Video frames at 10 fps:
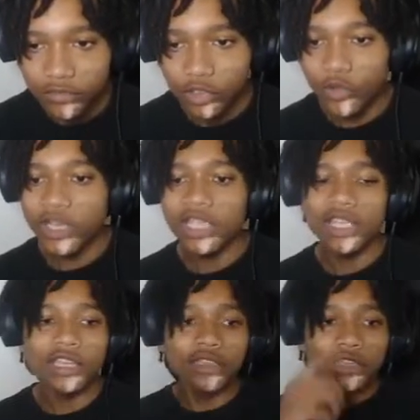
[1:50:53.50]

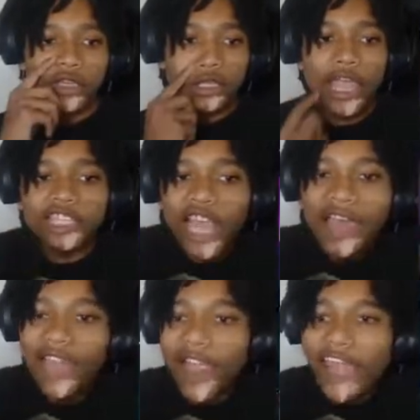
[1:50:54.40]
Green. Like,
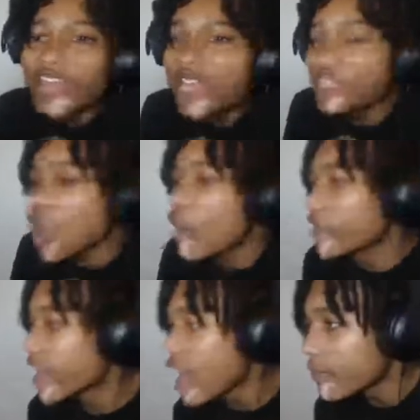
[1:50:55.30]
child, like, it's
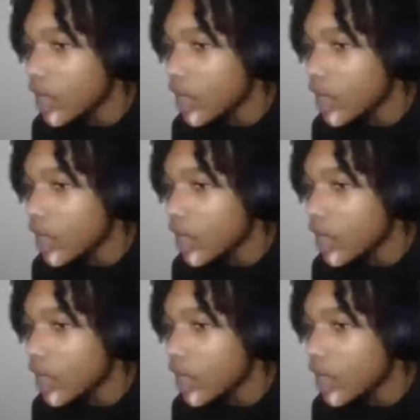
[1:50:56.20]
over now,